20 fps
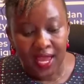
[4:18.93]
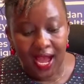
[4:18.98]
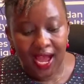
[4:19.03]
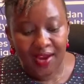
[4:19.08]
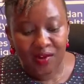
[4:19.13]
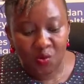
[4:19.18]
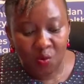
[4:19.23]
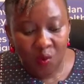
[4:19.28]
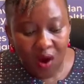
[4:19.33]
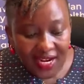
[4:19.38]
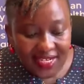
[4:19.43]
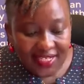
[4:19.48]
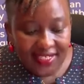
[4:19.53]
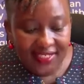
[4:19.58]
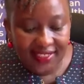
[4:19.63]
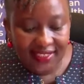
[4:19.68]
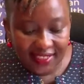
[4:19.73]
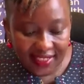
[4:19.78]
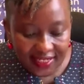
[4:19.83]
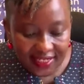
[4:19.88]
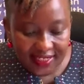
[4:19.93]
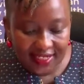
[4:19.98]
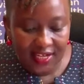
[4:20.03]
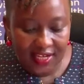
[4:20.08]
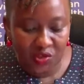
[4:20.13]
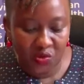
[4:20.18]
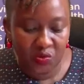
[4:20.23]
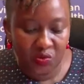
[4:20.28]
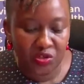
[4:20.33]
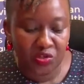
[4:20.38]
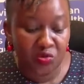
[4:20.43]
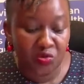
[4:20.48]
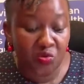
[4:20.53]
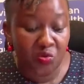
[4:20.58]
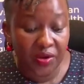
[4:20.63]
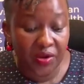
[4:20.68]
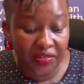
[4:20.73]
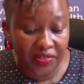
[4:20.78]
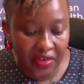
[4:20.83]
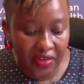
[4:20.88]
And what is it that we do
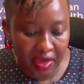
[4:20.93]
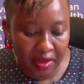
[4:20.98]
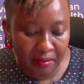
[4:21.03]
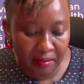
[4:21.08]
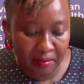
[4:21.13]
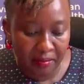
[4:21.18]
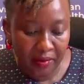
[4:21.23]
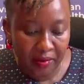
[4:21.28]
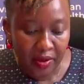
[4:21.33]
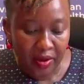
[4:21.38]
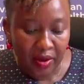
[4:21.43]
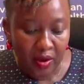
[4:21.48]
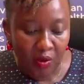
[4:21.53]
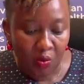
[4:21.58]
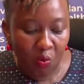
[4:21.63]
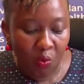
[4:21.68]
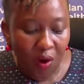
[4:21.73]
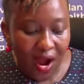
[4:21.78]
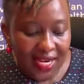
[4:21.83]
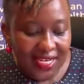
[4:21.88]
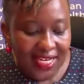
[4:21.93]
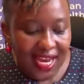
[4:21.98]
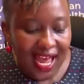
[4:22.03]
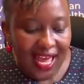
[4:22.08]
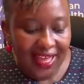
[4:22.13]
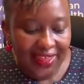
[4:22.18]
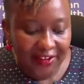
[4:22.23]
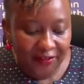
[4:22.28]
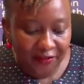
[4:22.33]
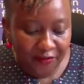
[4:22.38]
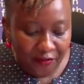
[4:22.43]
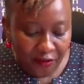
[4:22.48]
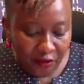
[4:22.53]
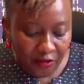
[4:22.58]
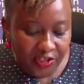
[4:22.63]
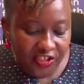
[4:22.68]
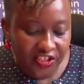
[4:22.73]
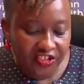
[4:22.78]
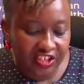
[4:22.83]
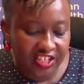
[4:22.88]
with them? What are the
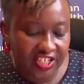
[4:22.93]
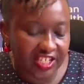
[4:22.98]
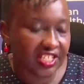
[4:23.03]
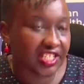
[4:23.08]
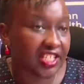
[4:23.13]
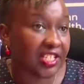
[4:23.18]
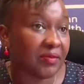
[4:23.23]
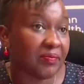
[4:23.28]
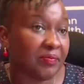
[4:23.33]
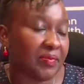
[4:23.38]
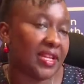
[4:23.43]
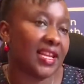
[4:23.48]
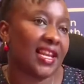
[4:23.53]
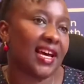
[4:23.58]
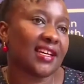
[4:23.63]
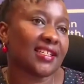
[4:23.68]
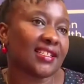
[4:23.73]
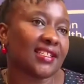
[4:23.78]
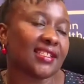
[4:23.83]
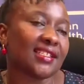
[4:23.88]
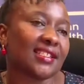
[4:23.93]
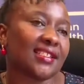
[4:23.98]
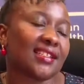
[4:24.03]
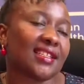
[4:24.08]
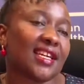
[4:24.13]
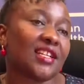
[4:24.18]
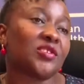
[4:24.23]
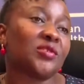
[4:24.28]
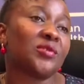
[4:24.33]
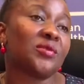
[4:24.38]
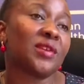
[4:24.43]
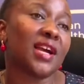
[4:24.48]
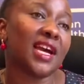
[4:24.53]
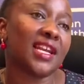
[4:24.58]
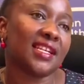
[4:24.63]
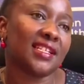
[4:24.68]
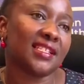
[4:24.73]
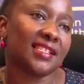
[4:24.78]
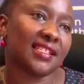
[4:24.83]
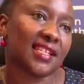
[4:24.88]
4 strategic pillars that
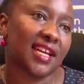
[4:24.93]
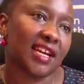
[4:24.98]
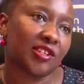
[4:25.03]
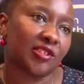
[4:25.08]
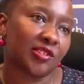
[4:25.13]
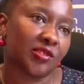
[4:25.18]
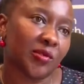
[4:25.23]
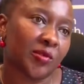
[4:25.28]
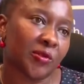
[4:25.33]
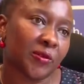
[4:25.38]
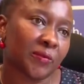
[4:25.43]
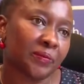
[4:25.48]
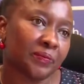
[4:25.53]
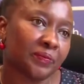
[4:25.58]
Uganet stands on?